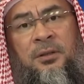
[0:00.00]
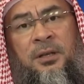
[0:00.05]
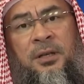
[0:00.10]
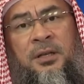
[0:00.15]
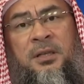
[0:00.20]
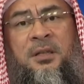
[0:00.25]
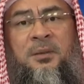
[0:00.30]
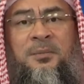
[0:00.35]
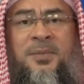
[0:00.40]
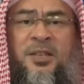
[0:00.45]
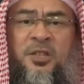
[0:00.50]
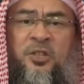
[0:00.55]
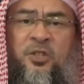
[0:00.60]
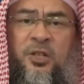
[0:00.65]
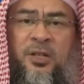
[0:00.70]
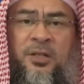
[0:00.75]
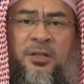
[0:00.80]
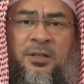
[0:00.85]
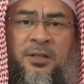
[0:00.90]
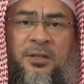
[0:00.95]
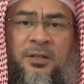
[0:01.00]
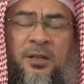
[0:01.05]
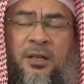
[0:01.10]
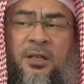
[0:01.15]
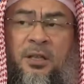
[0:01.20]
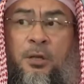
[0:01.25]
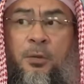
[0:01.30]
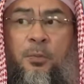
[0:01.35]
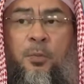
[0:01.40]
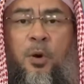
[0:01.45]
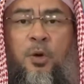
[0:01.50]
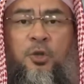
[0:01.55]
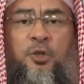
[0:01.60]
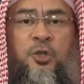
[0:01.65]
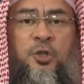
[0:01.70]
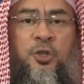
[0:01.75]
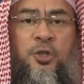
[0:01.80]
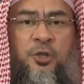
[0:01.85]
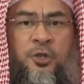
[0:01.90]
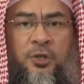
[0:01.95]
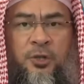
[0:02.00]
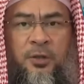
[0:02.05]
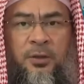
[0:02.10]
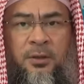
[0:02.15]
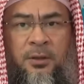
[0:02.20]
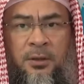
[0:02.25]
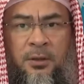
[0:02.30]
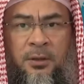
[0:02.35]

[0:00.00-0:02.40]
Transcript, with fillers: in the masjids, in the mosques.